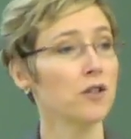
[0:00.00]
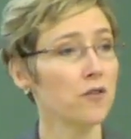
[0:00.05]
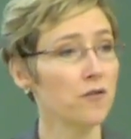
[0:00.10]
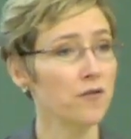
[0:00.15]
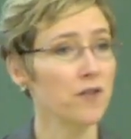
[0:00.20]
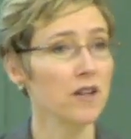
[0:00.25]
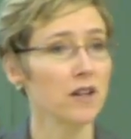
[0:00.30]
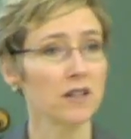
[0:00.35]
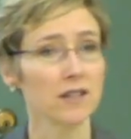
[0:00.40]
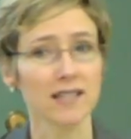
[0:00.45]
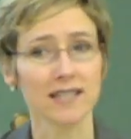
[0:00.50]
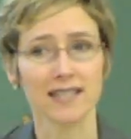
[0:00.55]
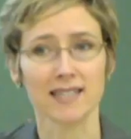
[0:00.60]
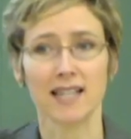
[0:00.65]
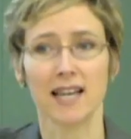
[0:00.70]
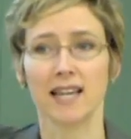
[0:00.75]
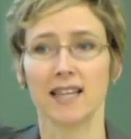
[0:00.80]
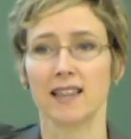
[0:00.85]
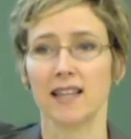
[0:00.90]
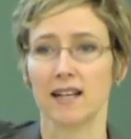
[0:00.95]
field is
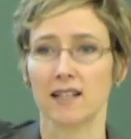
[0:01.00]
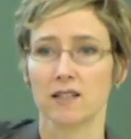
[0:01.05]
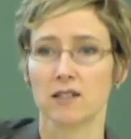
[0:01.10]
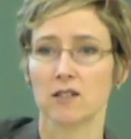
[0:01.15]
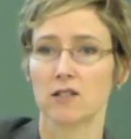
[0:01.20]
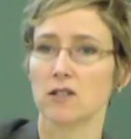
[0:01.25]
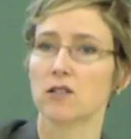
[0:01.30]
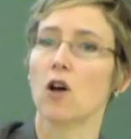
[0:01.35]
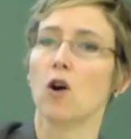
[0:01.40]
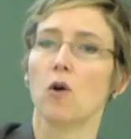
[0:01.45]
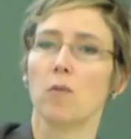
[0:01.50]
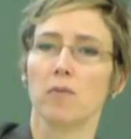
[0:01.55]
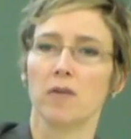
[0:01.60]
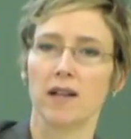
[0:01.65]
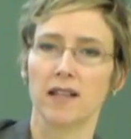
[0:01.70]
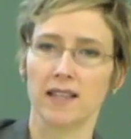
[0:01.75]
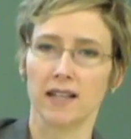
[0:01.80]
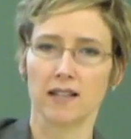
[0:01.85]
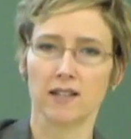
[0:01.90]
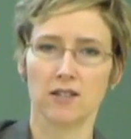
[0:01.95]
like that slope,
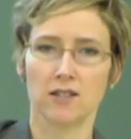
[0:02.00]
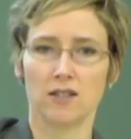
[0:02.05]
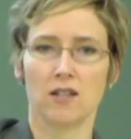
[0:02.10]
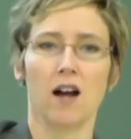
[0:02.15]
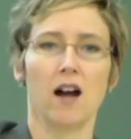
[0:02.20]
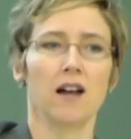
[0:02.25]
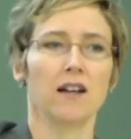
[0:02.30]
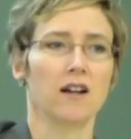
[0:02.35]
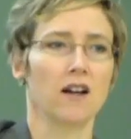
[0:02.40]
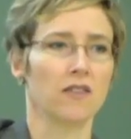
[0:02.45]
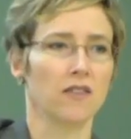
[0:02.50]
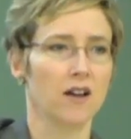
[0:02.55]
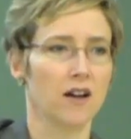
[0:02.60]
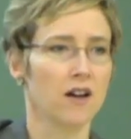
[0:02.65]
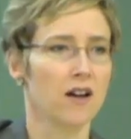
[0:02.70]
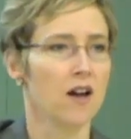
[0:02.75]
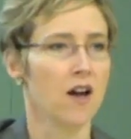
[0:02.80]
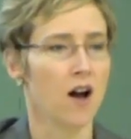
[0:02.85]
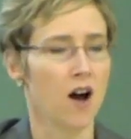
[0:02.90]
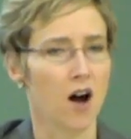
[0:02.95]
like that sign on
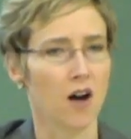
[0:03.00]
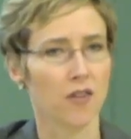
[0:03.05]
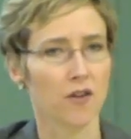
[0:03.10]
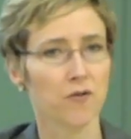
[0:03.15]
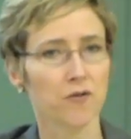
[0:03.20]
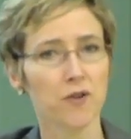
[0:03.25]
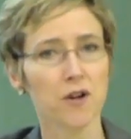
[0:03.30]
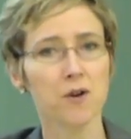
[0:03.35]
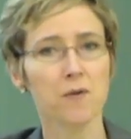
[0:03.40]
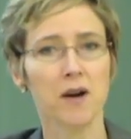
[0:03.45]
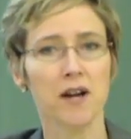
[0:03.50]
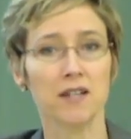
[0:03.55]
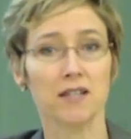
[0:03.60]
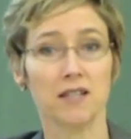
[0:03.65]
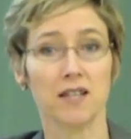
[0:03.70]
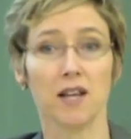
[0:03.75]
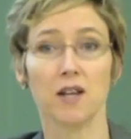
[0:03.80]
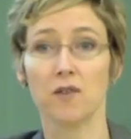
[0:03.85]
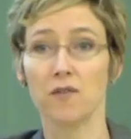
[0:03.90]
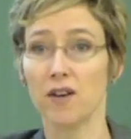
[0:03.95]
the freeway
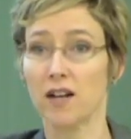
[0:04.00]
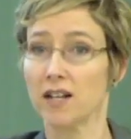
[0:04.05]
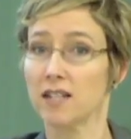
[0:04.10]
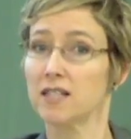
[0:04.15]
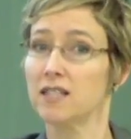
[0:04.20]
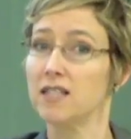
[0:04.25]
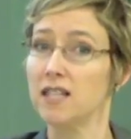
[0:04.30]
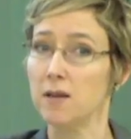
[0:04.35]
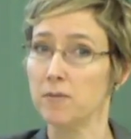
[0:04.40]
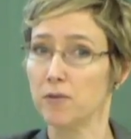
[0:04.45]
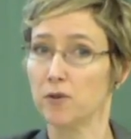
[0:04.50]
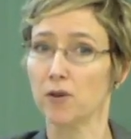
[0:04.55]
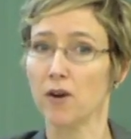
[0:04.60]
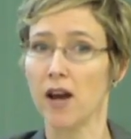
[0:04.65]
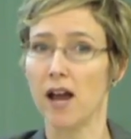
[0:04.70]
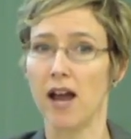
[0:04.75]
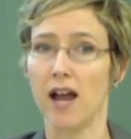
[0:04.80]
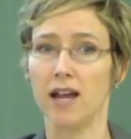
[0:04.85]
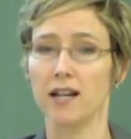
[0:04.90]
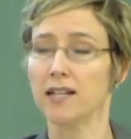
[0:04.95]
saying you've got a steep
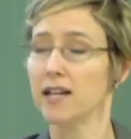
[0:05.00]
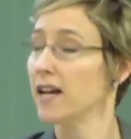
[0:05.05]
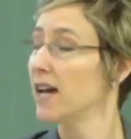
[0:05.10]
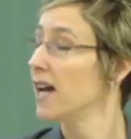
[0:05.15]
grade.